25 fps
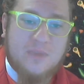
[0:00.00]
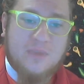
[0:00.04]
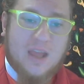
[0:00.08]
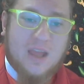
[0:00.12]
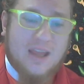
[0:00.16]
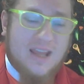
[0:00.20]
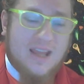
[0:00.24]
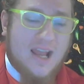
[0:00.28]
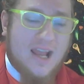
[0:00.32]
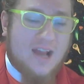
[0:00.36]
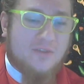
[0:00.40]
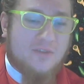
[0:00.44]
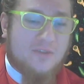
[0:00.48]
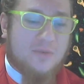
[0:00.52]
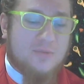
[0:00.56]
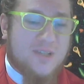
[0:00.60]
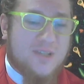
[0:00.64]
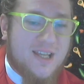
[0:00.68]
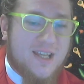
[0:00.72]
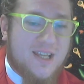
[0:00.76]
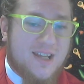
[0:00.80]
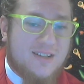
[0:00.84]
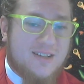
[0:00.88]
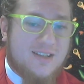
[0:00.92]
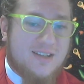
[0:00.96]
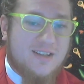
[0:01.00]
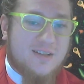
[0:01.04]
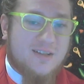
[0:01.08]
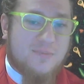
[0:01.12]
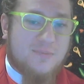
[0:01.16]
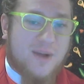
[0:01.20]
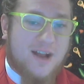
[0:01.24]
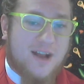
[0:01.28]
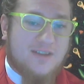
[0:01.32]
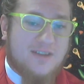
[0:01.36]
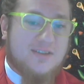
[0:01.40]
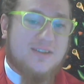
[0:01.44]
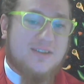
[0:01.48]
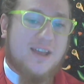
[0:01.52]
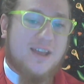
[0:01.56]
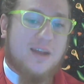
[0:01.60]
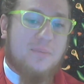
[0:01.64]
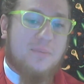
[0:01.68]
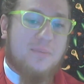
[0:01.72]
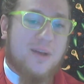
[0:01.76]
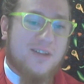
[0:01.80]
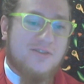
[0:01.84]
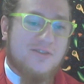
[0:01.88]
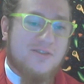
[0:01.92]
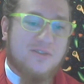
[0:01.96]
Again, from TNT Spices out
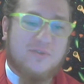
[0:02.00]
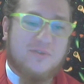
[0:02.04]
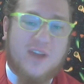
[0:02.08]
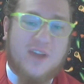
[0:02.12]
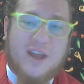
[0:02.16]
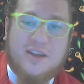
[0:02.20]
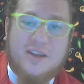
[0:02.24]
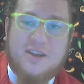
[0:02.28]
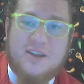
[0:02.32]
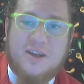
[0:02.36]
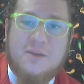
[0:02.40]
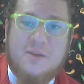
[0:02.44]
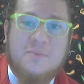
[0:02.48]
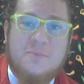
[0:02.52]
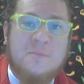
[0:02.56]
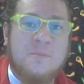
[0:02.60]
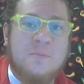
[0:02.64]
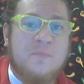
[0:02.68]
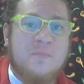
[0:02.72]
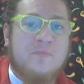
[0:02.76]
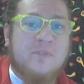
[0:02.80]
of Pennsylvania.